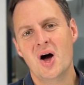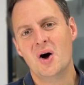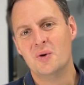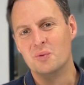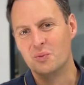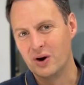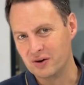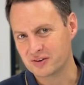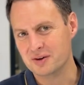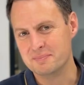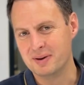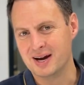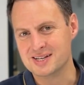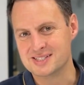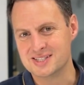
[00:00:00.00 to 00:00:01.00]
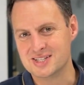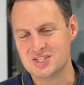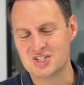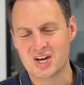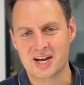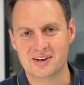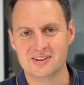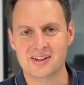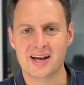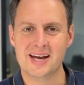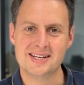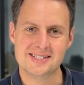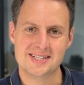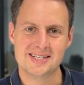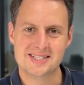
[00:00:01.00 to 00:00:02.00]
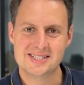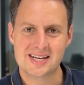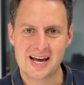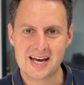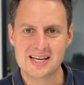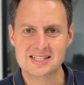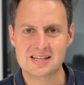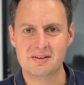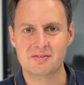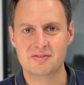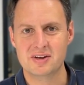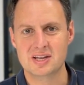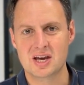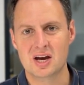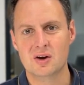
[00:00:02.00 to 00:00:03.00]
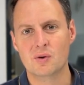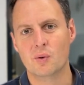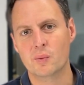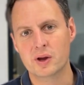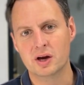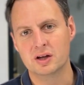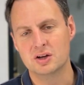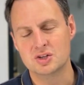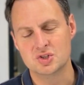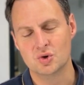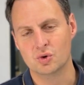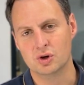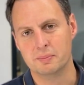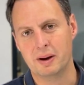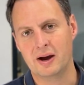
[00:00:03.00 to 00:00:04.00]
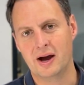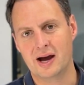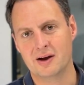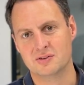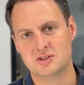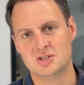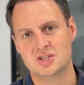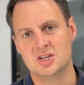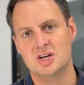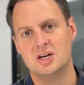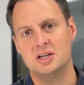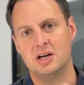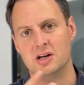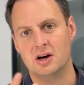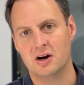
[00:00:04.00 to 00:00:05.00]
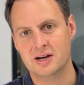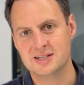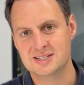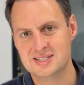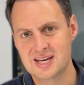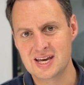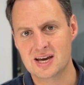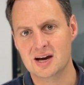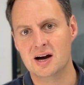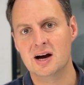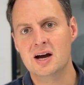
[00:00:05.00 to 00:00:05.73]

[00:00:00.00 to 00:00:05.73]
Welcome back to the channel. In today's video, we are going to talk about how to turn an idea